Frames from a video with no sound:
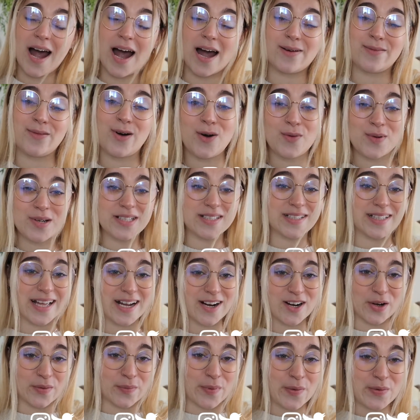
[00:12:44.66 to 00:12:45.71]
I'm always
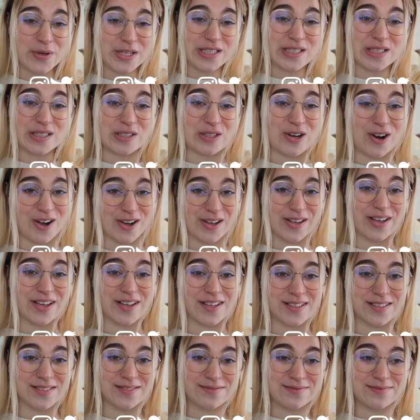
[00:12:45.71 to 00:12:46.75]
there. I'm always
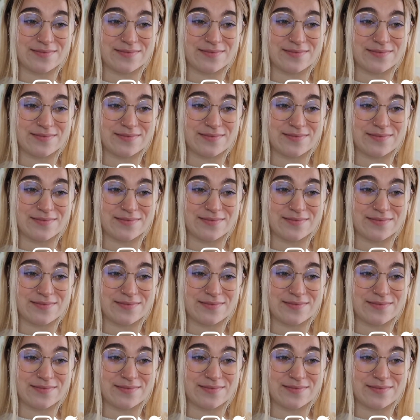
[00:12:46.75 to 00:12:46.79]
stalking.